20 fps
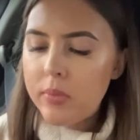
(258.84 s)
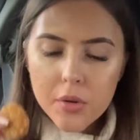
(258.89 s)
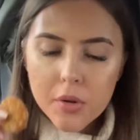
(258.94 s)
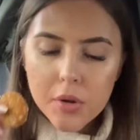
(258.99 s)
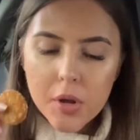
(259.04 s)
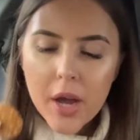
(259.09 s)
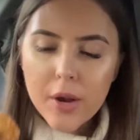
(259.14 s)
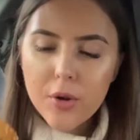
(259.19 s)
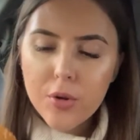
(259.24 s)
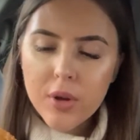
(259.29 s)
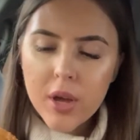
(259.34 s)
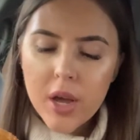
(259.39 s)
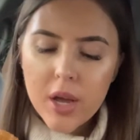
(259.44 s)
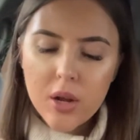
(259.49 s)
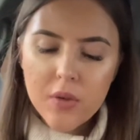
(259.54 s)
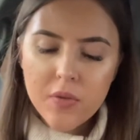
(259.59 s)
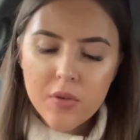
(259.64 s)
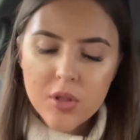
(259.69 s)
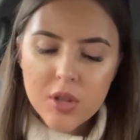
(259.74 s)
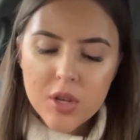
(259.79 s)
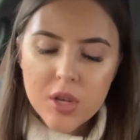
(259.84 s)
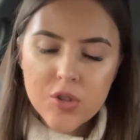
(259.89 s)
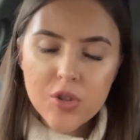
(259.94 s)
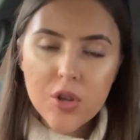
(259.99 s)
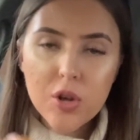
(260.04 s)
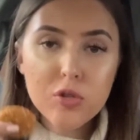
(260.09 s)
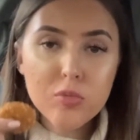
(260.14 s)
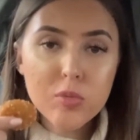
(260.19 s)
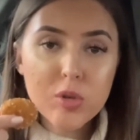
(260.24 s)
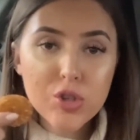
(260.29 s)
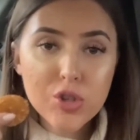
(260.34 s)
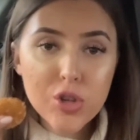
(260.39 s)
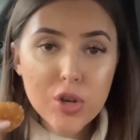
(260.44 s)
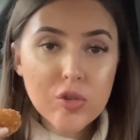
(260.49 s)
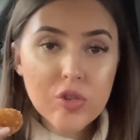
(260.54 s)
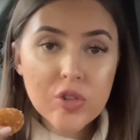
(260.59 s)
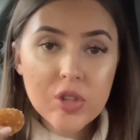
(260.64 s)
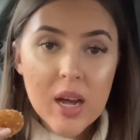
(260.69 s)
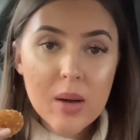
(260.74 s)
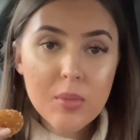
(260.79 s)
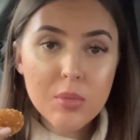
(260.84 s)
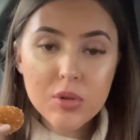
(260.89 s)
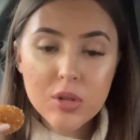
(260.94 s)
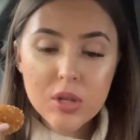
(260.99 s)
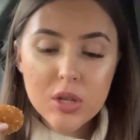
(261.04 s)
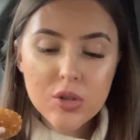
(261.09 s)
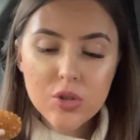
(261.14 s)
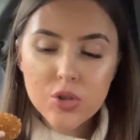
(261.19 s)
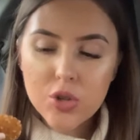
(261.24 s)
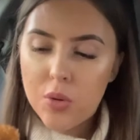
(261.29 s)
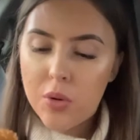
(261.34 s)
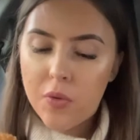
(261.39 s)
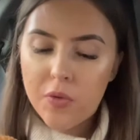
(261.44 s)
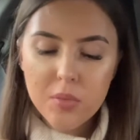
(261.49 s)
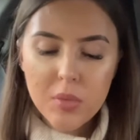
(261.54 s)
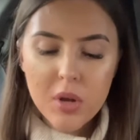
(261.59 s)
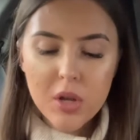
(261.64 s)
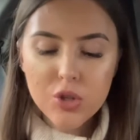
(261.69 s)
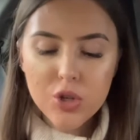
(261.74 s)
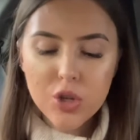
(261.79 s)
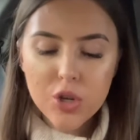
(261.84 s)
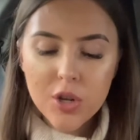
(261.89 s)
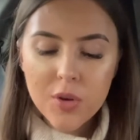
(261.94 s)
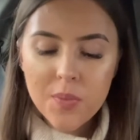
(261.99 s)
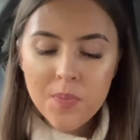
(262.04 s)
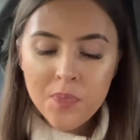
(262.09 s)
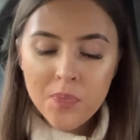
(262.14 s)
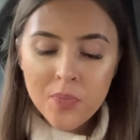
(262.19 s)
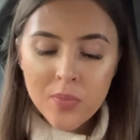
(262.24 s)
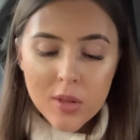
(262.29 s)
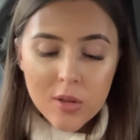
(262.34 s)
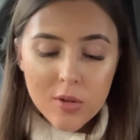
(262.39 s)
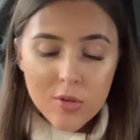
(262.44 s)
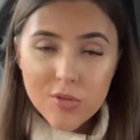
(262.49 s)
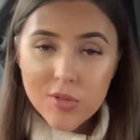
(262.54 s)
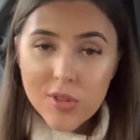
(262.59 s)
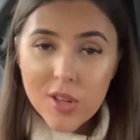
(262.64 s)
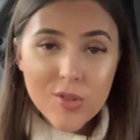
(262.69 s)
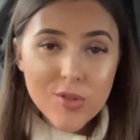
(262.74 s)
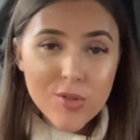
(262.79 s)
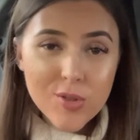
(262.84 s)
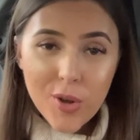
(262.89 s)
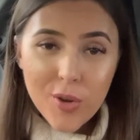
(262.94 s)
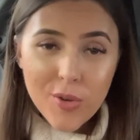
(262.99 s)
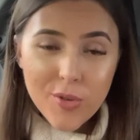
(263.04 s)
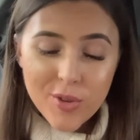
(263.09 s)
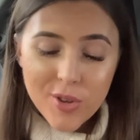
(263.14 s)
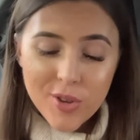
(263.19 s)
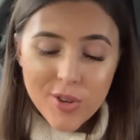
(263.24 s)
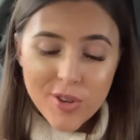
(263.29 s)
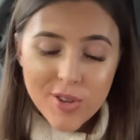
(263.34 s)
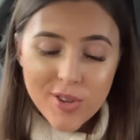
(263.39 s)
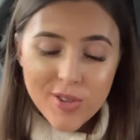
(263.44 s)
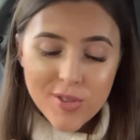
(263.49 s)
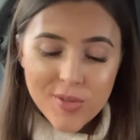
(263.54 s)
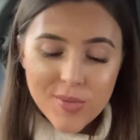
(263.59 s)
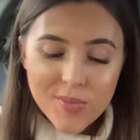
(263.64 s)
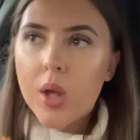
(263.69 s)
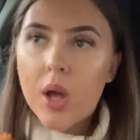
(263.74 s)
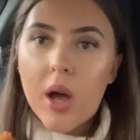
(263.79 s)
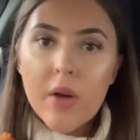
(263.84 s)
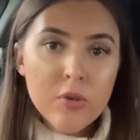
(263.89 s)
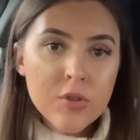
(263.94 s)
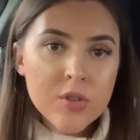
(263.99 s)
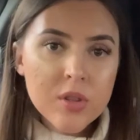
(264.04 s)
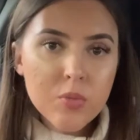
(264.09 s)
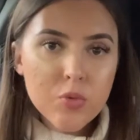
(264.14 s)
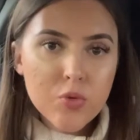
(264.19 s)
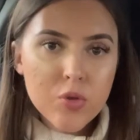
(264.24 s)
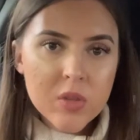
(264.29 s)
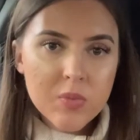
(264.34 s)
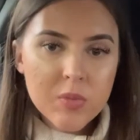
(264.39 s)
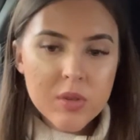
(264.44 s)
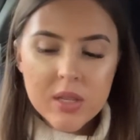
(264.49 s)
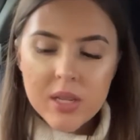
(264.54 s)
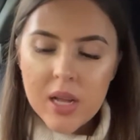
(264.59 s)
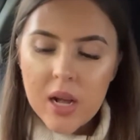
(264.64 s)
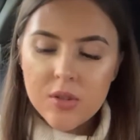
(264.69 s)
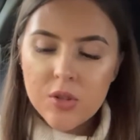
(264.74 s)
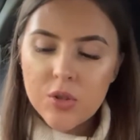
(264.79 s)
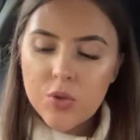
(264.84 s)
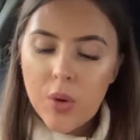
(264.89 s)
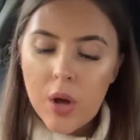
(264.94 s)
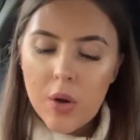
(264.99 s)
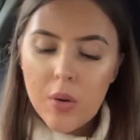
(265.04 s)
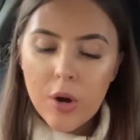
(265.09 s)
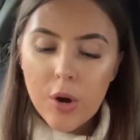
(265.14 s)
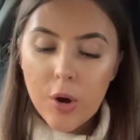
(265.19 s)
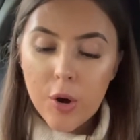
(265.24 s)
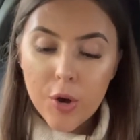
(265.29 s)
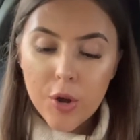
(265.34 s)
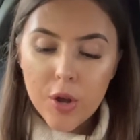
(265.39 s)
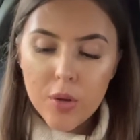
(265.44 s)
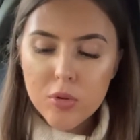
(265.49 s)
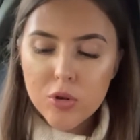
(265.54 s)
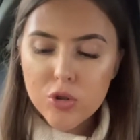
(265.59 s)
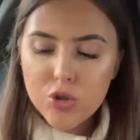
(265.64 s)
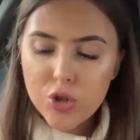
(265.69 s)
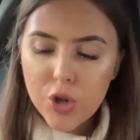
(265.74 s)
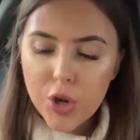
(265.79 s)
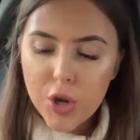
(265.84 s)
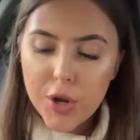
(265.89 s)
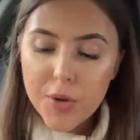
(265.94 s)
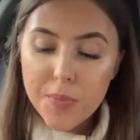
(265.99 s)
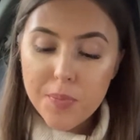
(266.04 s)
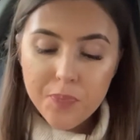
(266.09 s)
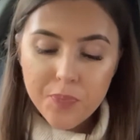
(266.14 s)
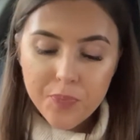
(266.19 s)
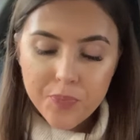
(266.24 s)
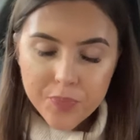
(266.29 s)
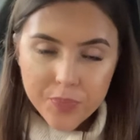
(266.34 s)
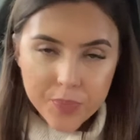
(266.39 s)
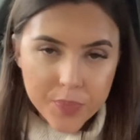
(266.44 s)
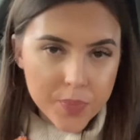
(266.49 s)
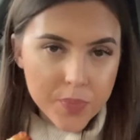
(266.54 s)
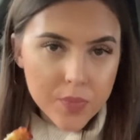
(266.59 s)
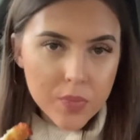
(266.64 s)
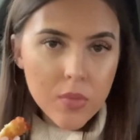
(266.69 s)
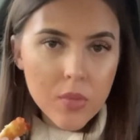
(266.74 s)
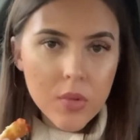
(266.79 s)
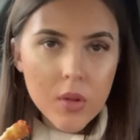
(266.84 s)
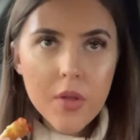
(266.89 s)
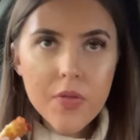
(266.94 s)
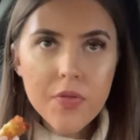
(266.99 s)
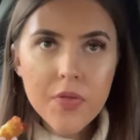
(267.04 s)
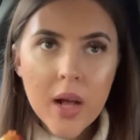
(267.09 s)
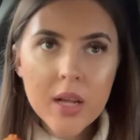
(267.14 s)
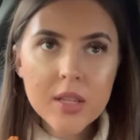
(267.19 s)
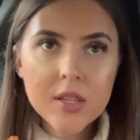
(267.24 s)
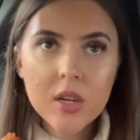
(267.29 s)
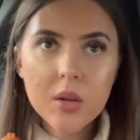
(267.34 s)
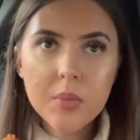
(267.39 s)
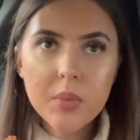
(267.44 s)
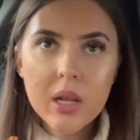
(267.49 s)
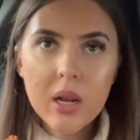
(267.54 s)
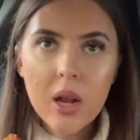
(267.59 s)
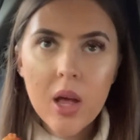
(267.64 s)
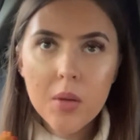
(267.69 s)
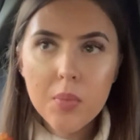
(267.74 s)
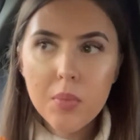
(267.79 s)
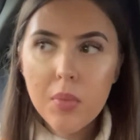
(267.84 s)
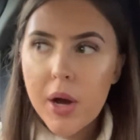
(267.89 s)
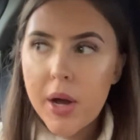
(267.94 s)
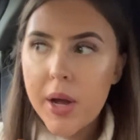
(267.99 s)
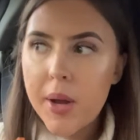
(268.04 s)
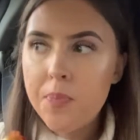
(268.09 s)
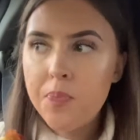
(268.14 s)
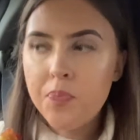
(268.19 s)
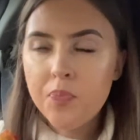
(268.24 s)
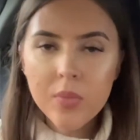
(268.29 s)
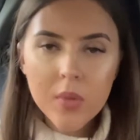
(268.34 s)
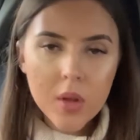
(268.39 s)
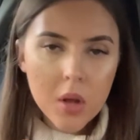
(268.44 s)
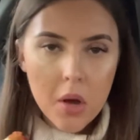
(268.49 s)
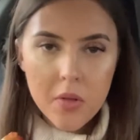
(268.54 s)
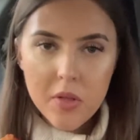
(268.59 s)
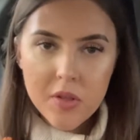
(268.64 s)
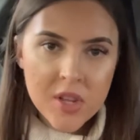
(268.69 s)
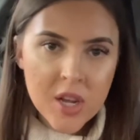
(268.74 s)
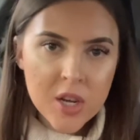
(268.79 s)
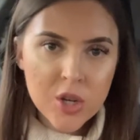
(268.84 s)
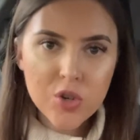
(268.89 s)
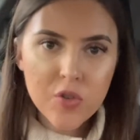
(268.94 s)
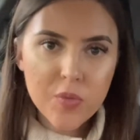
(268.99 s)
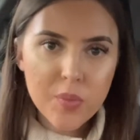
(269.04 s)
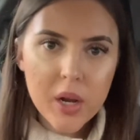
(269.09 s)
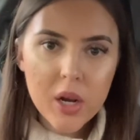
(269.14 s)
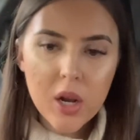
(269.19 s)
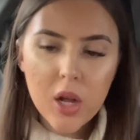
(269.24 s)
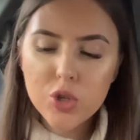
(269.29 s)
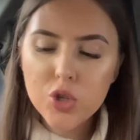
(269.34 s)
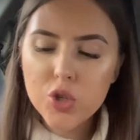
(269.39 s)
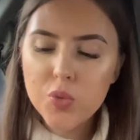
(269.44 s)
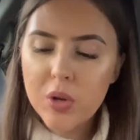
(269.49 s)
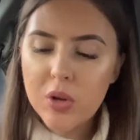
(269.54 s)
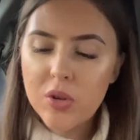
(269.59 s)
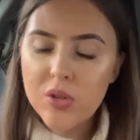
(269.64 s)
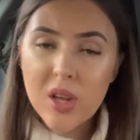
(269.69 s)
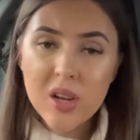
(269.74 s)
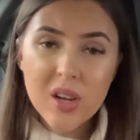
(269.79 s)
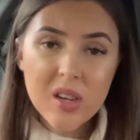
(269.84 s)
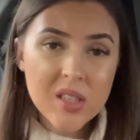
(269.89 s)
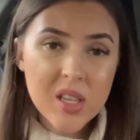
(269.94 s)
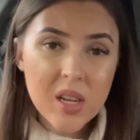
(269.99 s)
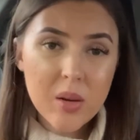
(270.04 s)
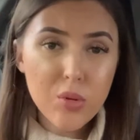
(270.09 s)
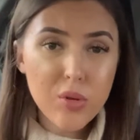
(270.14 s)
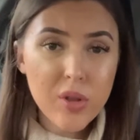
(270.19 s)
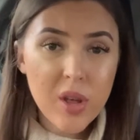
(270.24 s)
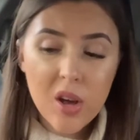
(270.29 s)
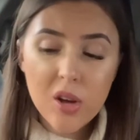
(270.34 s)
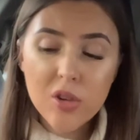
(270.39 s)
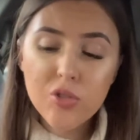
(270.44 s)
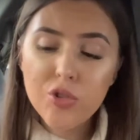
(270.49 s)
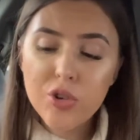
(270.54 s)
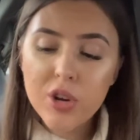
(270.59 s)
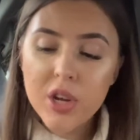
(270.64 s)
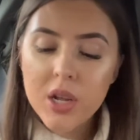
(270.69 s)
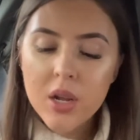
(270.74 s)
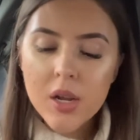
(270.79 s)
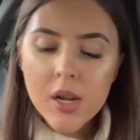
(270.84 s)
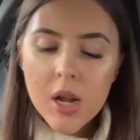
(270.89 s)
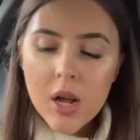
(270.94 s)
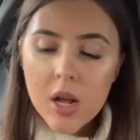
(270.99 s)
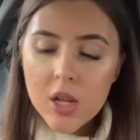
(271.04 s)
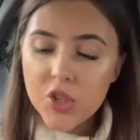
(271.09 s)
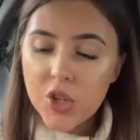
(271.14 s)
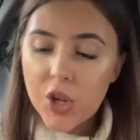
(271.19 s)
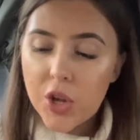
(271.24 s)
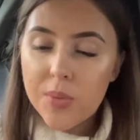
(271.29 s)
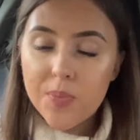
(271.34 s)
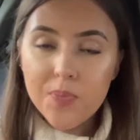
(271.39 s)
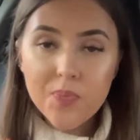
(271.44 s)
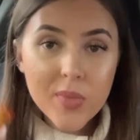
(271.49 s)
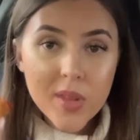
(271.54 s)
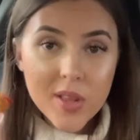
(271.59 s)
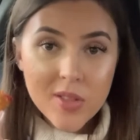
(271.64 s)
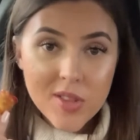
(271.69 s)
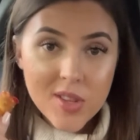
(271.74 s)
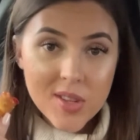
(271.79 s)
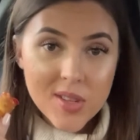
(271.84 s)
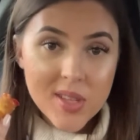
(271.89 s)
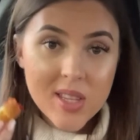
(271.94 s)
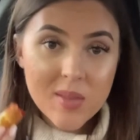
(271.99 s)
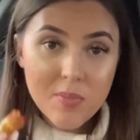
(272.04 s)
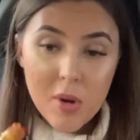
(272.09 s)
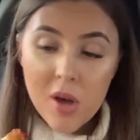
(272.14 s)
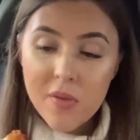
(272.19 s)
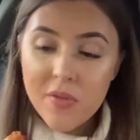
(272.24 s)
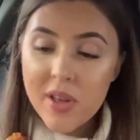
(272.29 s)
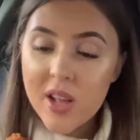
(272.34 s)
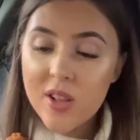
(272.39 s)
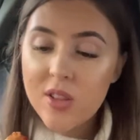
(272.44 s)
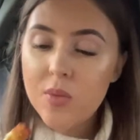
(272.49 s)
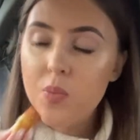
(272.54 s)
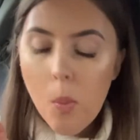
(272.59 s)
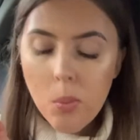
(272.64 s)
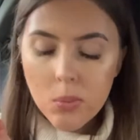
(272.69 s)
Cannot get enough of these. I'm gonna be so sad when these go off the menu because they're so good. I've got some Christmas snacks as well at home, so that's gonna be like my other section of my lunch because, like I said, I'm not that hungry, so this is perfect.